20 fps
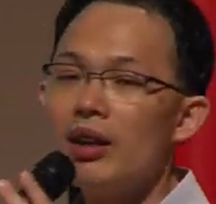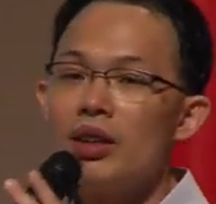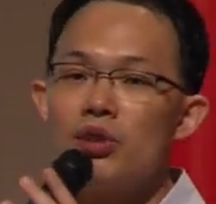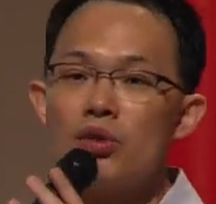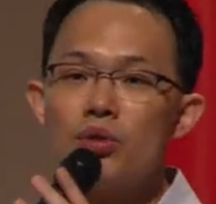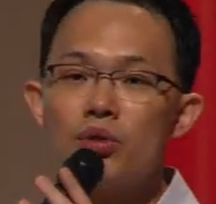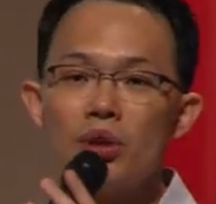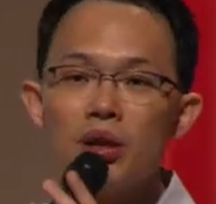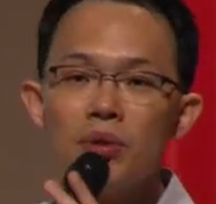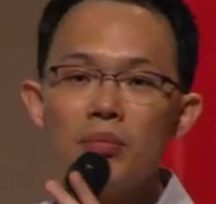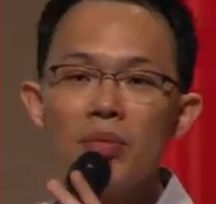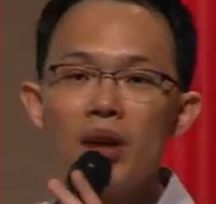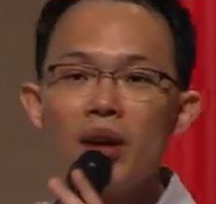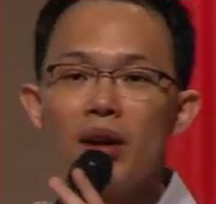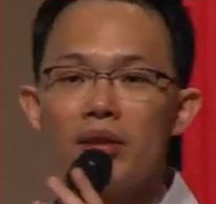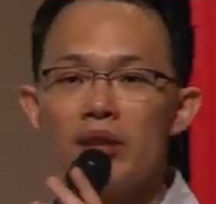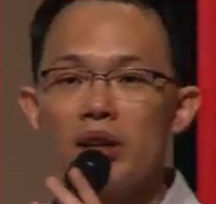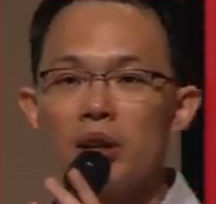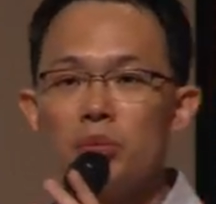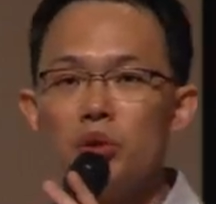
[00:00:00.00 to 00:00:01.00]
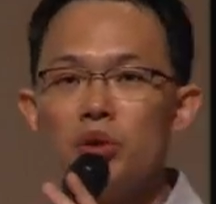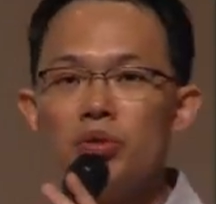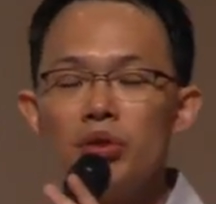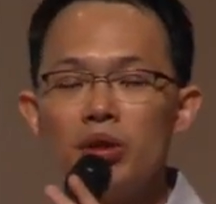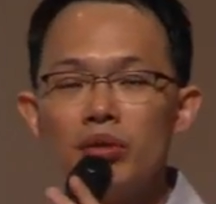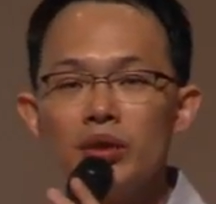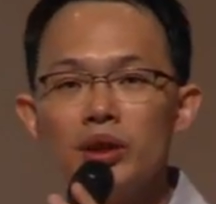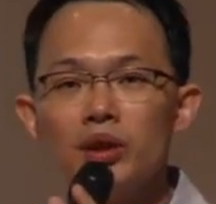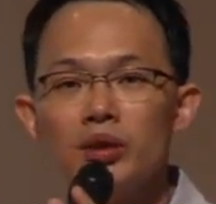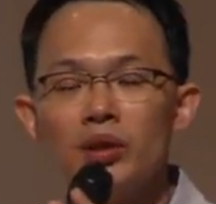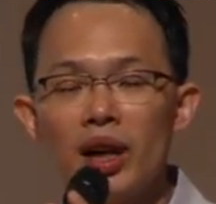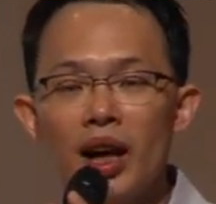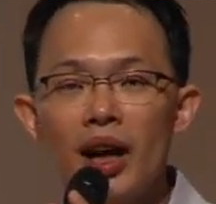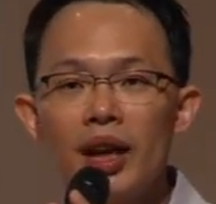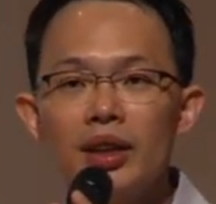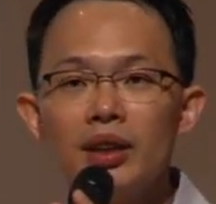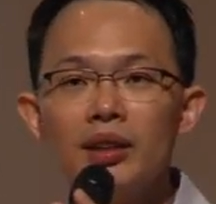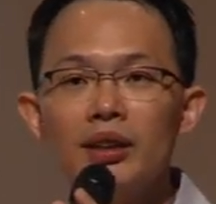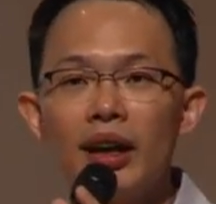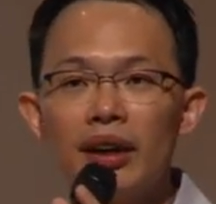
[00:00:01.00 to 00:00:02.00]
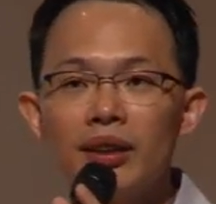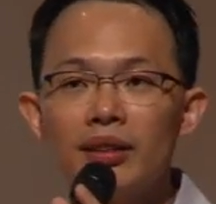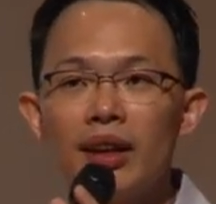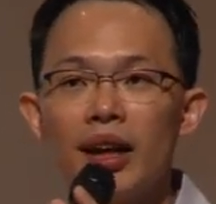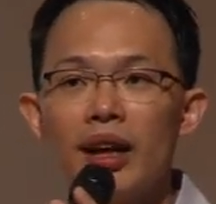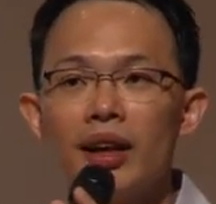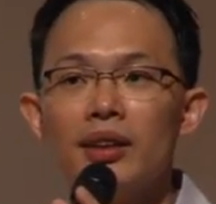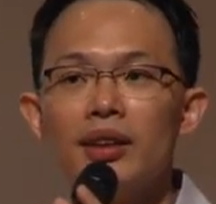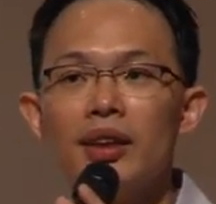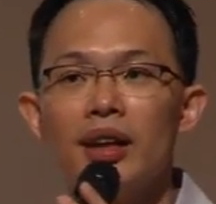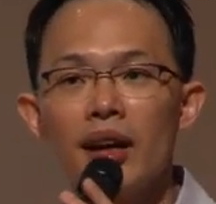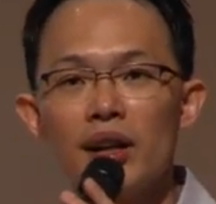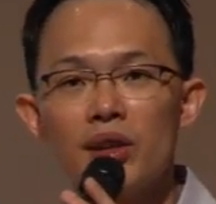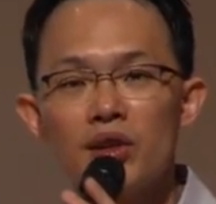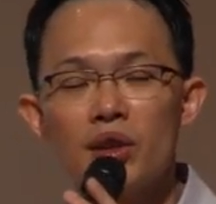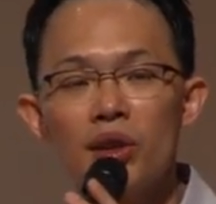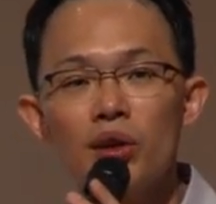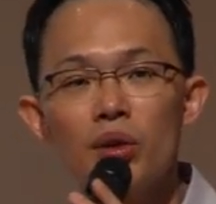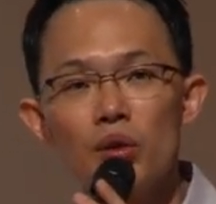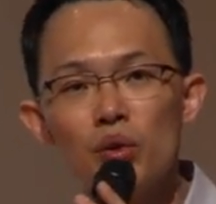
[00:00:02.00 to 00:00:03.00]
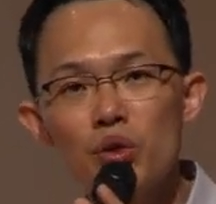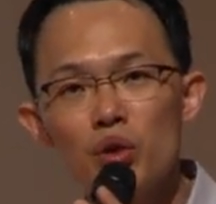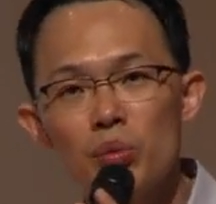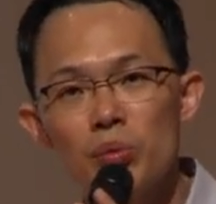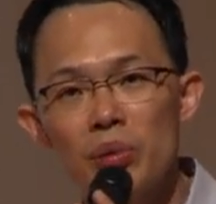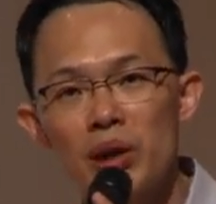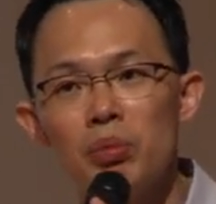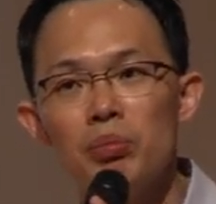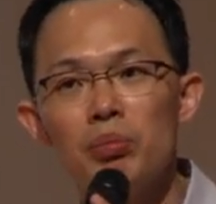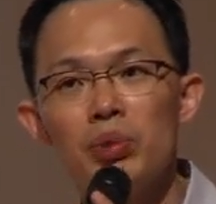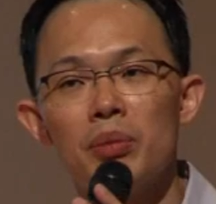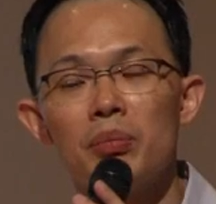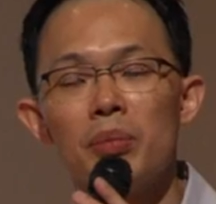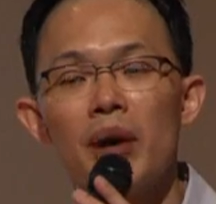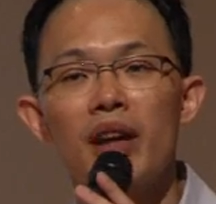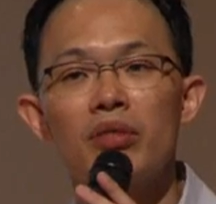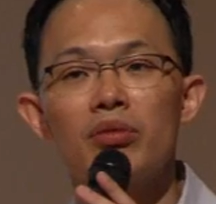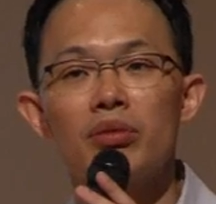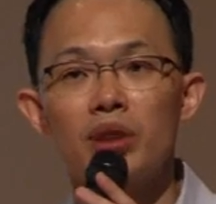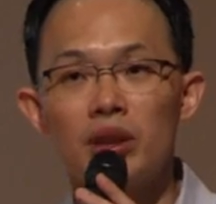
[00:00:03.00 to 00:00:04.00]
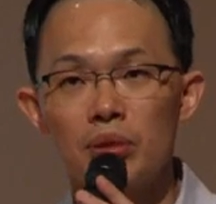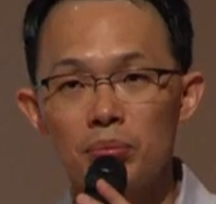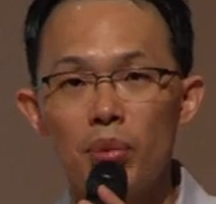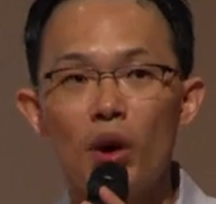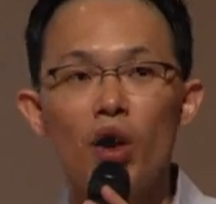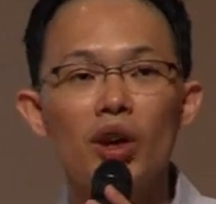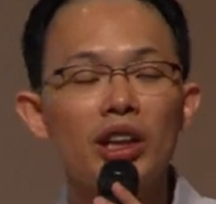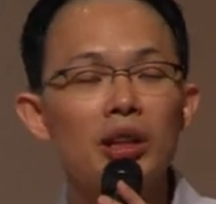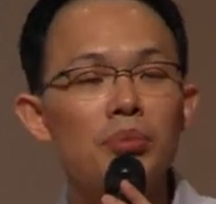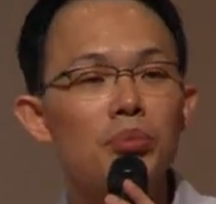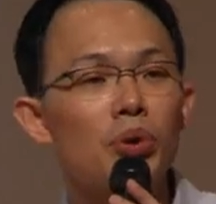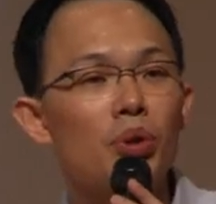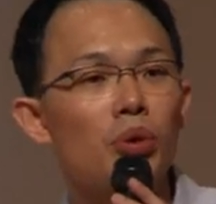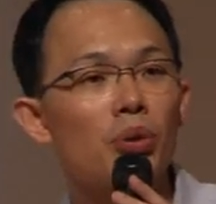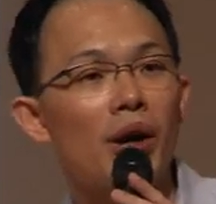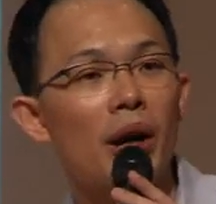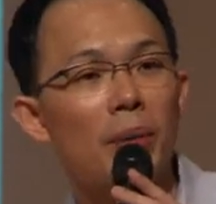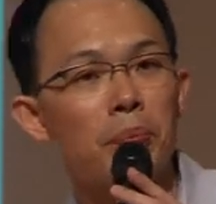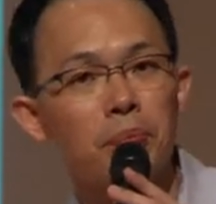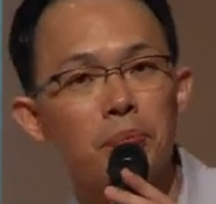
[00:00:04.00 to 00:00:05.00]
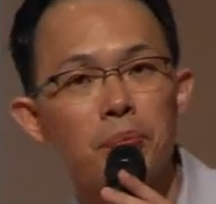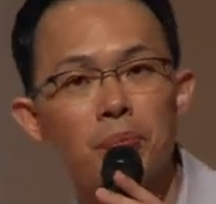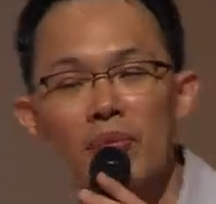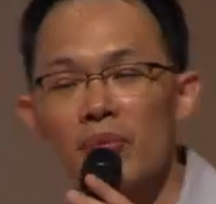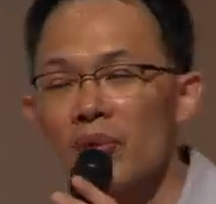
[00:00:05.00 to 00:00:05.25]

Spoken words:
NA stream, they move over to the higher NITEC. They're actually also being prepared for a poly program.